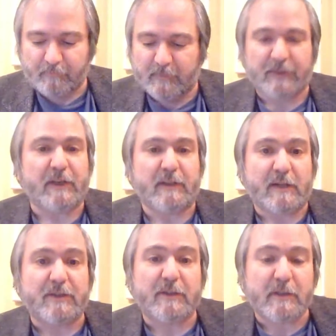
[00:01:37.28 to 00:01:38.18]
I said,
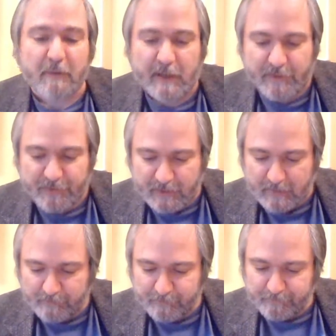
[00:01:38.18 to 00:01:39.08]
not since the Pliocene.
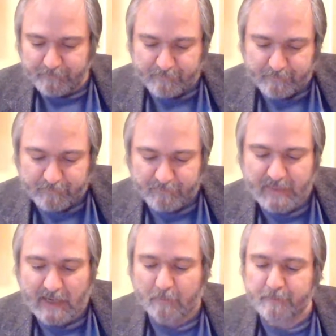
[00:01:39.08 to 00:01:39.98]

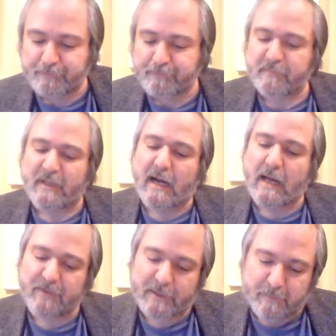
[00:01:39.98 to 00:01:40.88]
Now, I
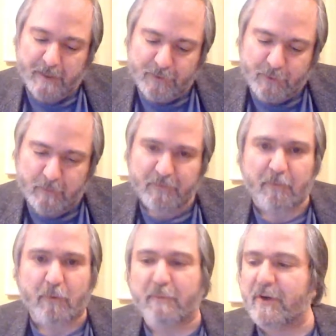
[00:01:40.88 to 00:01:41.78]
have explained this to you
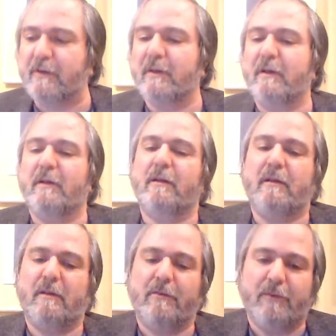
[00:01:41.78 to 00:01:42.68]
before, but
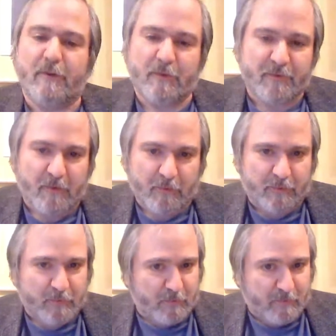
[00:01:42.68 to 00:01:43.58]
for those folks
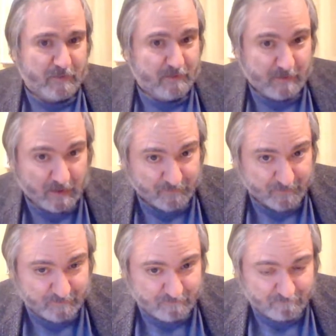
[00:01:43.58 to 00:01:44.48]
who
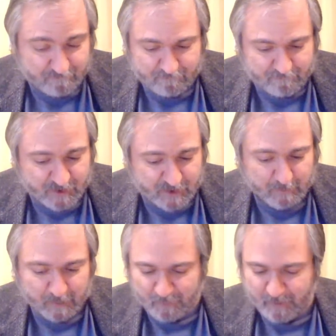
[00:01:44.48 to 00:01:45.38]
haven't seen
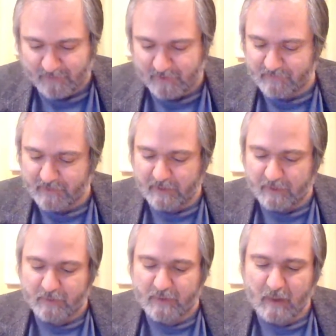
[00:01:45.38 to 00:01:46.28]
my previous videos,